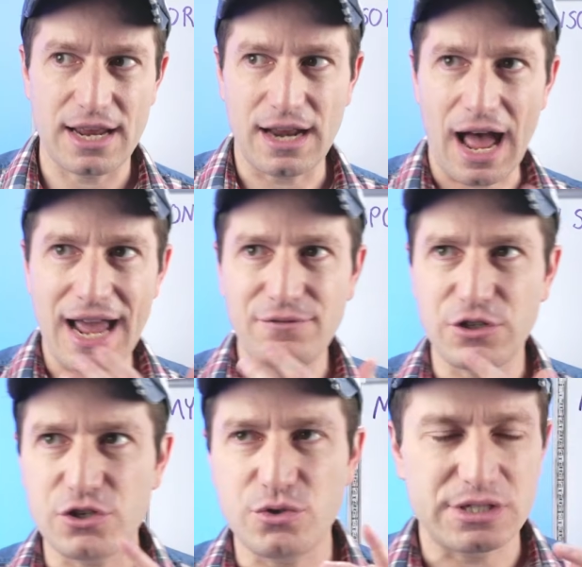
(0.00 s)
And I've
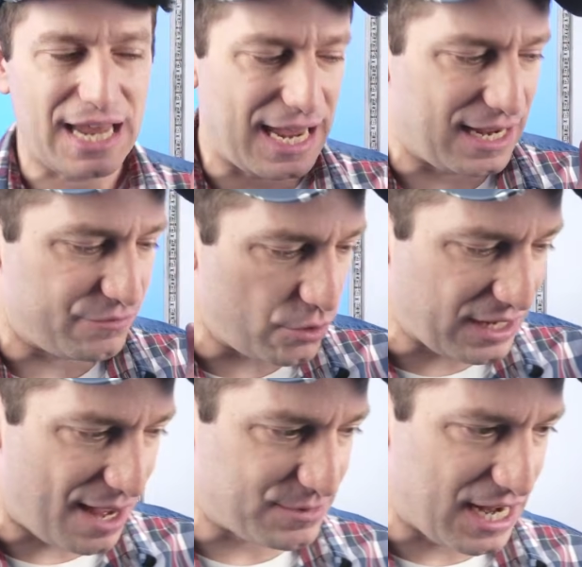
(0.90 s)
used a
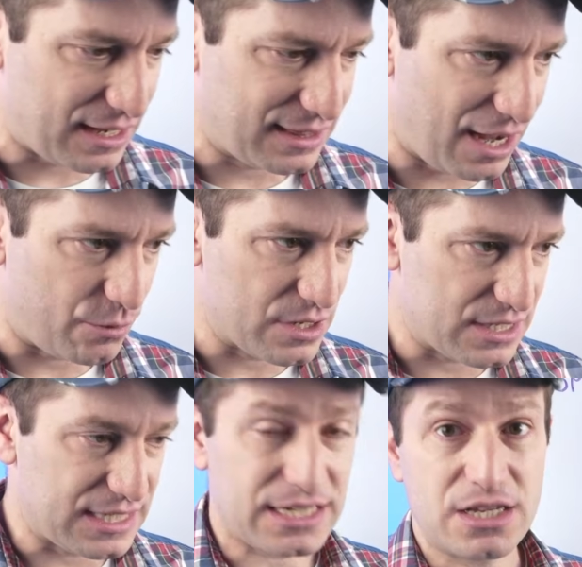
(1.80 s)
vocab deck that was
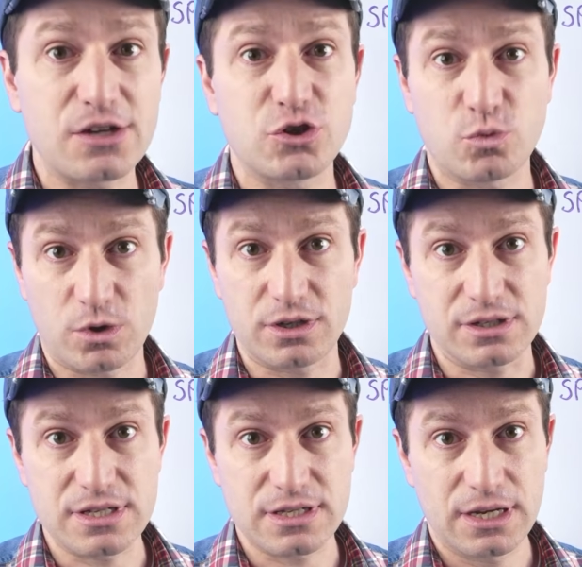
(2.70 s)
600
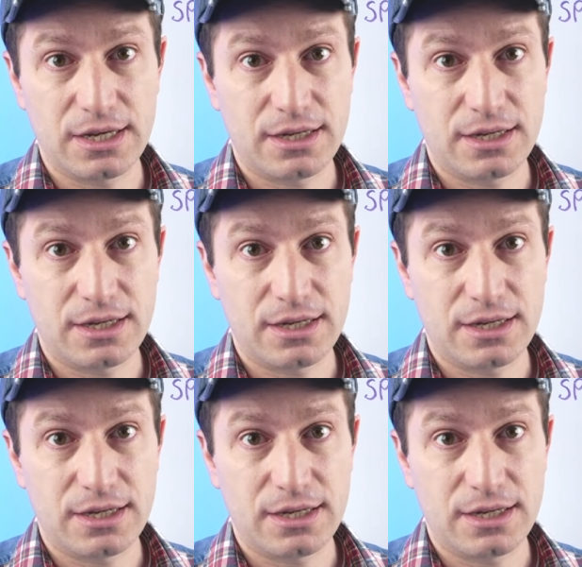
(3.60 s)
words.